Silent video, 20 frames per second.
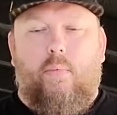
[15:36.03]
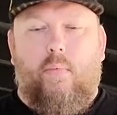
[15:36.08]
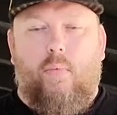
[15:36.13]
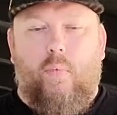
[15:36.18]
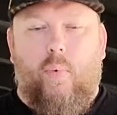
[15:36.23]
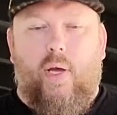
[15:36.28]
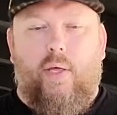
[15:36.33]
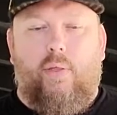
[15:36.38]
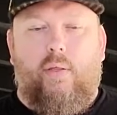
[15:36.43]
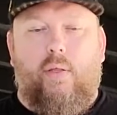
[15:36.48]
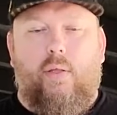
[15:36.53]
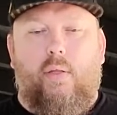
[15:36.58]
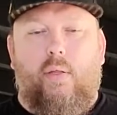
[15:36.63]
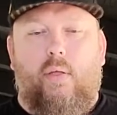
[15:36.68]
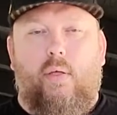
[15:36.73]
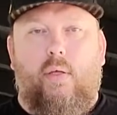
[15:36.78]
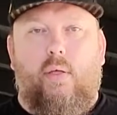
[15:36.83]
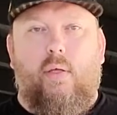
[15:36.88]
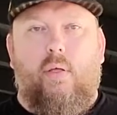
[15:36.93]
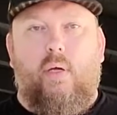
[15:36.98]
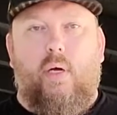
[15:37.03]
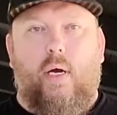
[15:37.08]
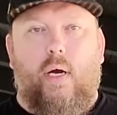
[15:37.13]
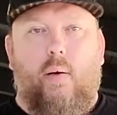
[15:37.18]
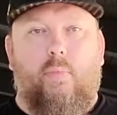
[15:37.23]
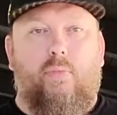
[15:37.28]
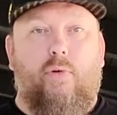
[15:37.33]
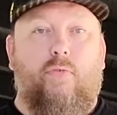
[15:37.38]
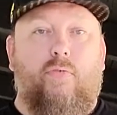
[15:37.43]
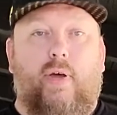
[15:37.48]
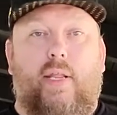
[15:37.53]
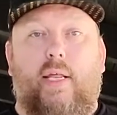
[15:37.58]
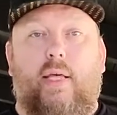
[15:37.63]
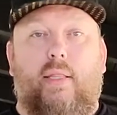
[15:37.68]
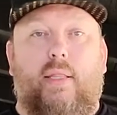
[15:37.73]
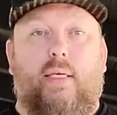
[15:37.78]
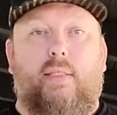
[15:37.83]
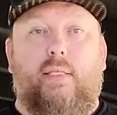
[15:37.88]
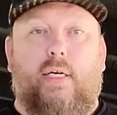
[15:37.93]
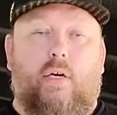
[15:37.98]
with preventing
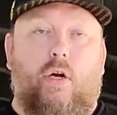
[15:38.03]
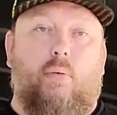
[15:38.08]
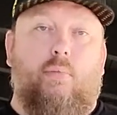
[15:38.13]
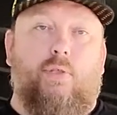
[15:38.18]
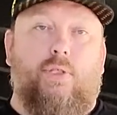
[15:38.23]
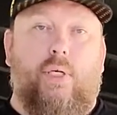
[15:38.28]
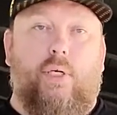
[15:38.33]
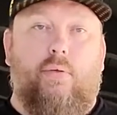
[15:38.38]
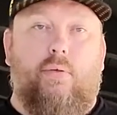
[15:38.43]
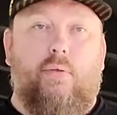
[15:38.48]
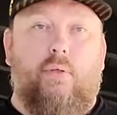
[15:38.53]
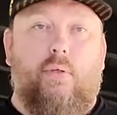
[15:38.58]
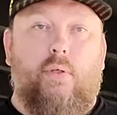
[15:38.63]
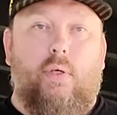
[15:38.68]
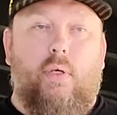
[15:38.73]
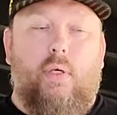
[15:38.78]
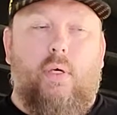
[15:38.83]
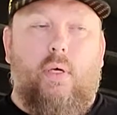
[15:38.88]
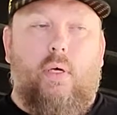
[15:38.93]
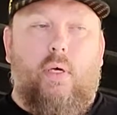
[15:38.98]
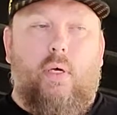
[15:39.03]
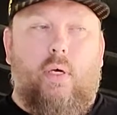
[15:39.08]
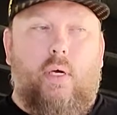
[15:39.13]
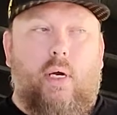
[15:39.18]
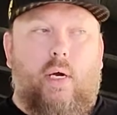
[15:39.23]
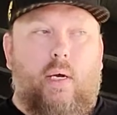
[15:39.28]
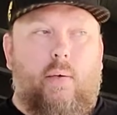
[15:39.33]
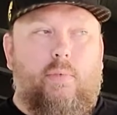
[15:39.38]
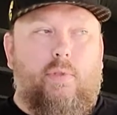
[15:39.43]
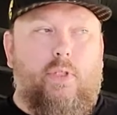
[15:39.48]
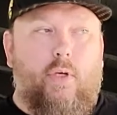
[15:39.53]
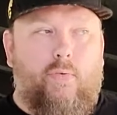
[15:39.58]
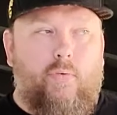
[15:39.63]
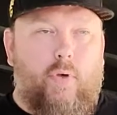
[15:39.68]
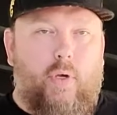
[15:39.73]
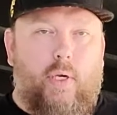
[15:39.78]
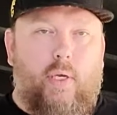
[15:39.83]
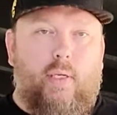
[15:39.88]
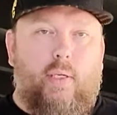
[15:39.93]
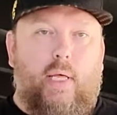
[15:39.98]
things like carpal tunnel. So if
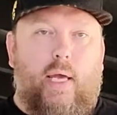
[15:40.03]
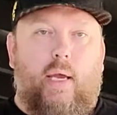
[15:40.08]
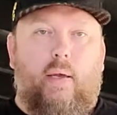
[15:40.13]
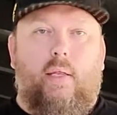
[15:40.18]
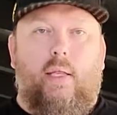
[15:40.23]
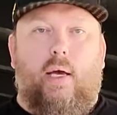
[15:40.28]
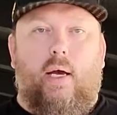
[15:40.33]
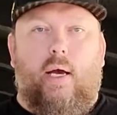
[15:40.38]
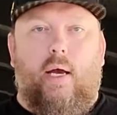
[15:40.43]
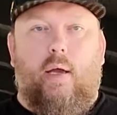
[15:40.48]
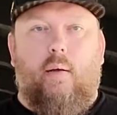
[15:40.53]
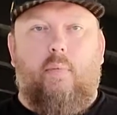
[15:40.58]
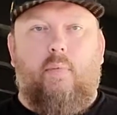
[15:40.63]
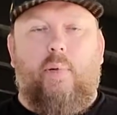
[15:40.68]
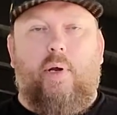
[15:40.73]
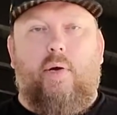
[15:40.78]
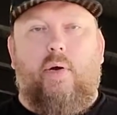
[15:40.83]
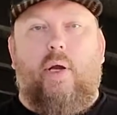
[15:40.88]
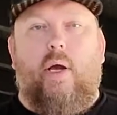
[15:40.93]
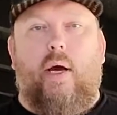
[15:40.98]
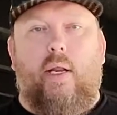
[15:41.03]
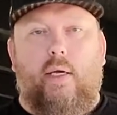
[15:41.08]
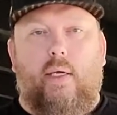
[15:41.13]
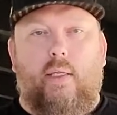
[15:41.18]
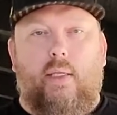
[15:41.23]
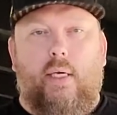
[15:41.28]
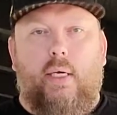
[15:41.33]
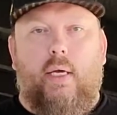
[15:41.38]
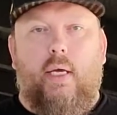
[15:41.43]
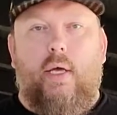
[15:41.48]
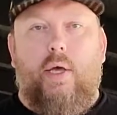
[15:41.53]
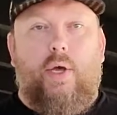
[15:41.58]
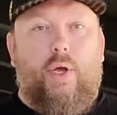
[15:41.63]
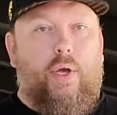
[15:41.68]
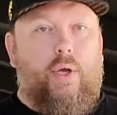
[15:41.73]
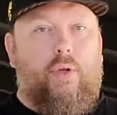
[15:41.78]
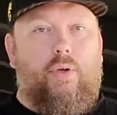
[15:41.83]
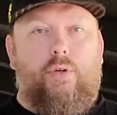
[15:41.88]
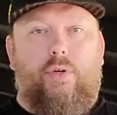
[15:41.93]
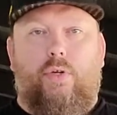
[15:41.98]
you can take time periodically,
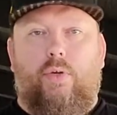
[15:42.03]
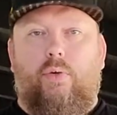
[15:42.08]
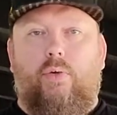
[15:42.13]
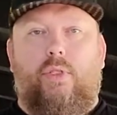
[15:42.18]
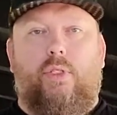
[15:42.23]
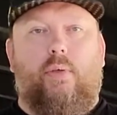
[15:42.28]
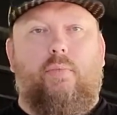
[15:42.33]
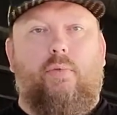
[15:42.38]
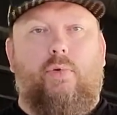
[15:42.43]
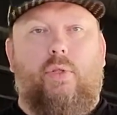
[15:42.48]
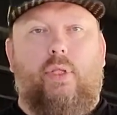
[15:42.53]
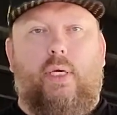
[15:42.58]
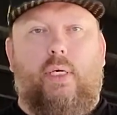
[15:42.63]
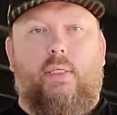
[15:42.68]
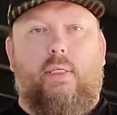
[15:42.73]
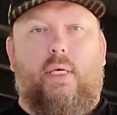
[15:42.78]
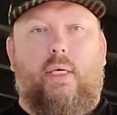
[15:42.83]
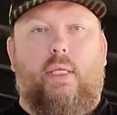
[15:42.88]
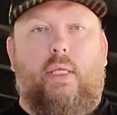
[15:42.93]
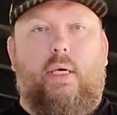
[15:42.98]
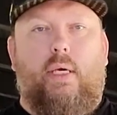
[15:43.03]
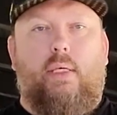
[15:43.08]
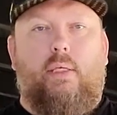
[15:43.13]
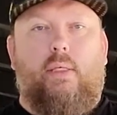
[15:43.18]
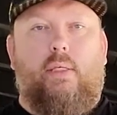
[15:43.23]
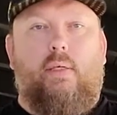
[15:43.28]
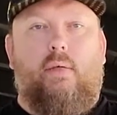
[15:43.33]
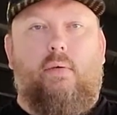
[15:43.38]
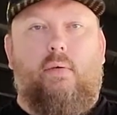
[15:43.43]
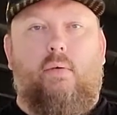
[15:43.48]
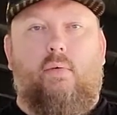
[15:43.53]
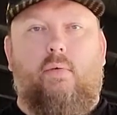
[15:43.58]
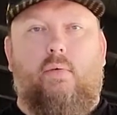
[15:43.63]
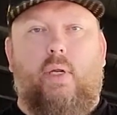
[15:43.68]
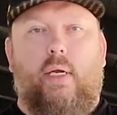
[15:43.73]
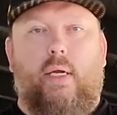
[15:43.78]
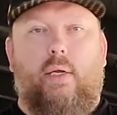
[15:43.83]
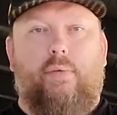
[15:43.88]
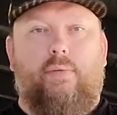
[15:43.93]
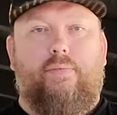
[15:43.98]
do simple things like these,
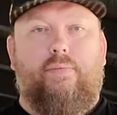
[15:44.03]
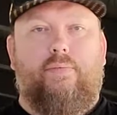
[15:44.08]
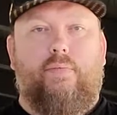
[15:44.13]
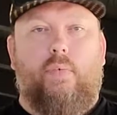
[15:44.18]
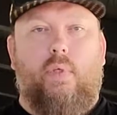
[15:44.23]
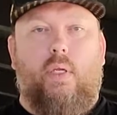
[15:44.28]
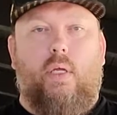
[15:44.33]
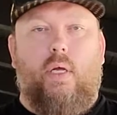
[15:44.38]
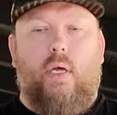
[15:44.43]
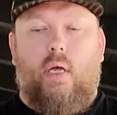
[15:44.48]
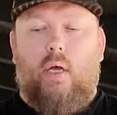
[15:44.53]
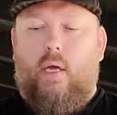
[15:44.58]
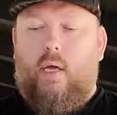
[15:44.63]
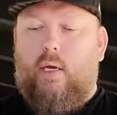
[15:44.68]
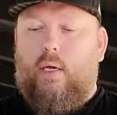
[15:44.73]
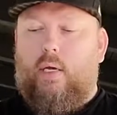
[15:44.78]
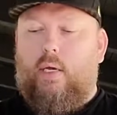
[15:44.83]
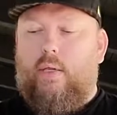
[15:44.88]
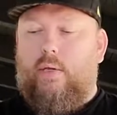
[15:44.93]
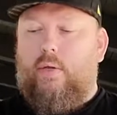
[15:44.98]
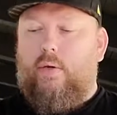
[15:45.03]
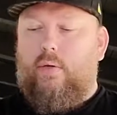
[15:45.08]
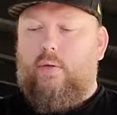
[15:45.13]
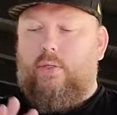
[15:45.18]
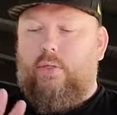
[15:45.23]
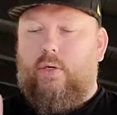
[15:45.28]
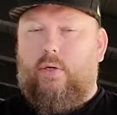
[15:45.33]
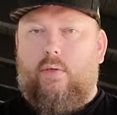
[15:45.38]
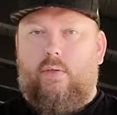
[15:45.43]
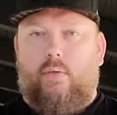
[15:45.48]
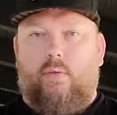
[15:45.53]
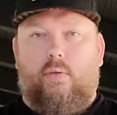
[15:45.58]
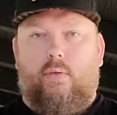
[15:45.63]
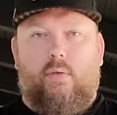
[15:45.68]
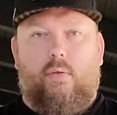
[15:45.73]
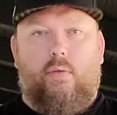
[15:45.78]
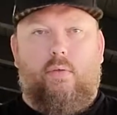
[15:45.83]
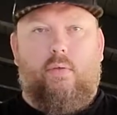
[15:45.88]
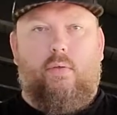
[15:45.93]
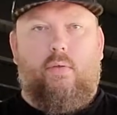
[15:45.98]
right? Get to your circle
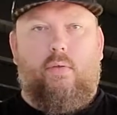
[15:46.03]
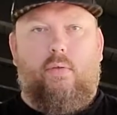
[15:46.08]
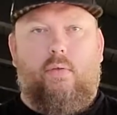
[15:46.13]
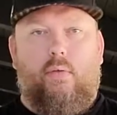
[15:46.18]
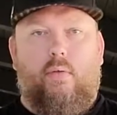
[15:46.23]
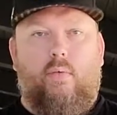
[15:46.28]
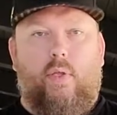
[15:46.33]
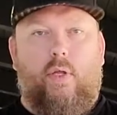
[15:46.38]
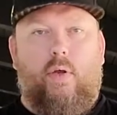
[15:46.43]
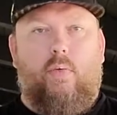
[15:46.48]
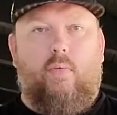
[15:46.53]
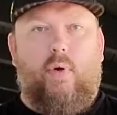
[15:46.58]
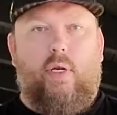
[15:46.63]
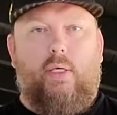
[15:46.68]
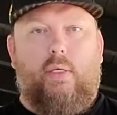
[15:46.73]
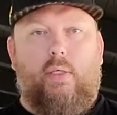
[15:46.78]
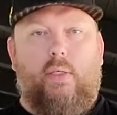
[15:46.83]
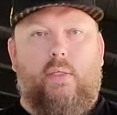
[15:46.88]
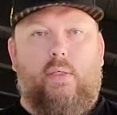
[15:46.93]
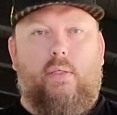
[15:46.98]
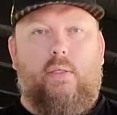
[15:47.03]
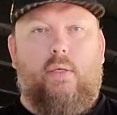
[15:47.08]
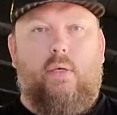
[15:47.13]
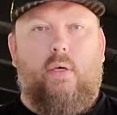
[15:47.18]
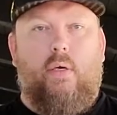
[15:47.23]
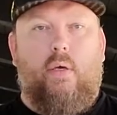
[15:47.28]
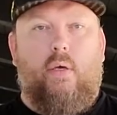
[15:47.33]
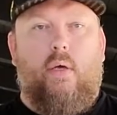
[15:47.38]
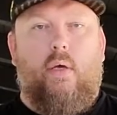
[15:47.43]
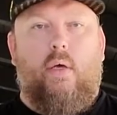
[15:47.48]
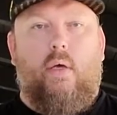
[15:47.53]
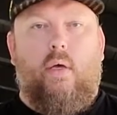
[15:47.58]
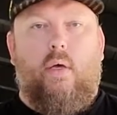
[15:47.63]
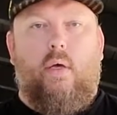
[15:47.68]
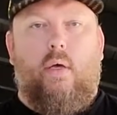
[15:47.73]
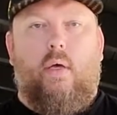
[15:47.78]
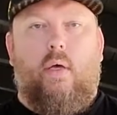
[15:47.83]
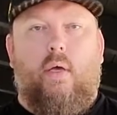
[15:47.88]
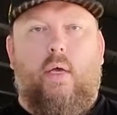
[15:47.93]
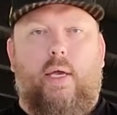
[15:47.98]
with your wrists,
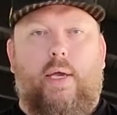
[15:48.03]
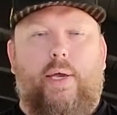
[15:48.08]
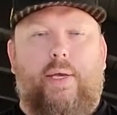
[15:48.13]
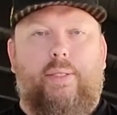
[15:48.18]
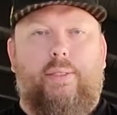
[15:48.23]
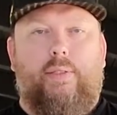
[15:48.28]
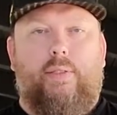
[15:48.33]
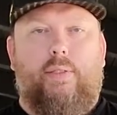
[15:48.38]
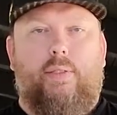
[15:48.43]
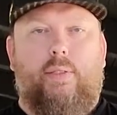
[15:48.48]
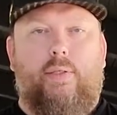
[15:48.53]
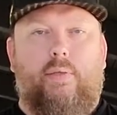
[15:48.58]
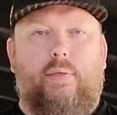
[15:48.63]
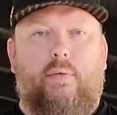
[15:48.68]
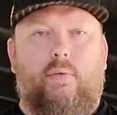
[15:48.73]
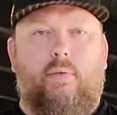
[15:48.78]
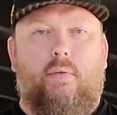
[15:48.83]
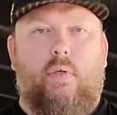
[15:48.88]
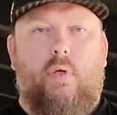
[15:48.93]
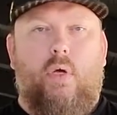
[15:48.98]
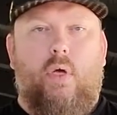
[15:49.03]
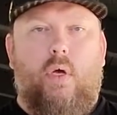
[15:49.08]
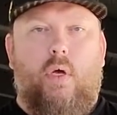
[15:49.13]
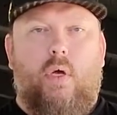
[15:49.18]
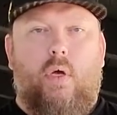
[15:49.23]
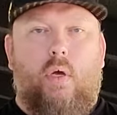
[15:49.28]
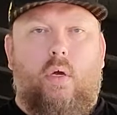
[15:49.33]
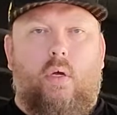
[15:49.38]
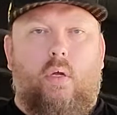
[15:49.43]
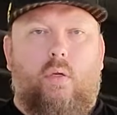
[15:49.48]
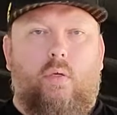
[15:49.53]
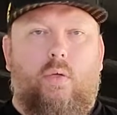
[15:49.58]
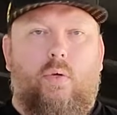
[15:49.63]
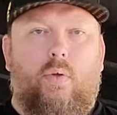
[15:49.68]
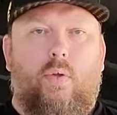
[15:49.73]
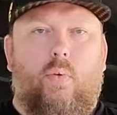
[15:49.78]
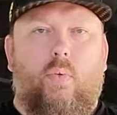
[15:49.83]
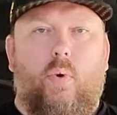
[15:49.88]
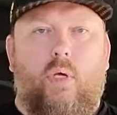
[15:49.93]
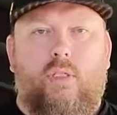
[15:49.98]
hands. Do
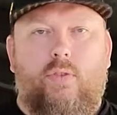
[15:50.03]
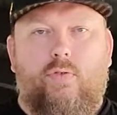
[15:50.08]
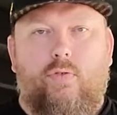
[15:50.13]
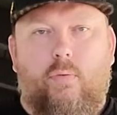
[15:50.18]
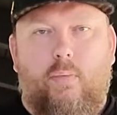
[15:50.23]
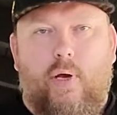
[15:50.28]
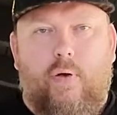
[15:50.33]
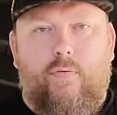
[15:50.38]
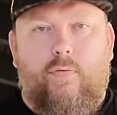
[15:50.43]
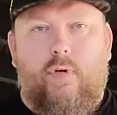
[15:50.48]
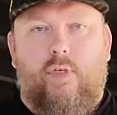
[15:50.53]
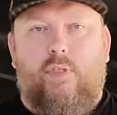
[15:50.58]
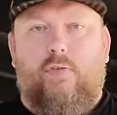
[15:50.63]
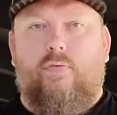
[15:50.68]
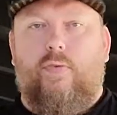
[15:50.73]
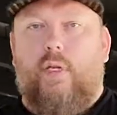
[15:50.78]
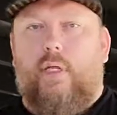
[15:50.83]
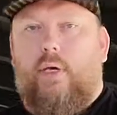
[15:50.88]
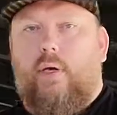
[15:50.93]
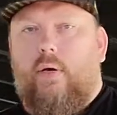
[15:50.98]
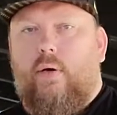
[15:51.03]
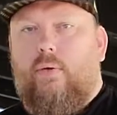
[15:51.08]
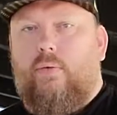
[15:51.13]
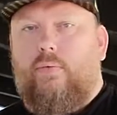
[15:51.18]
the ones from my first video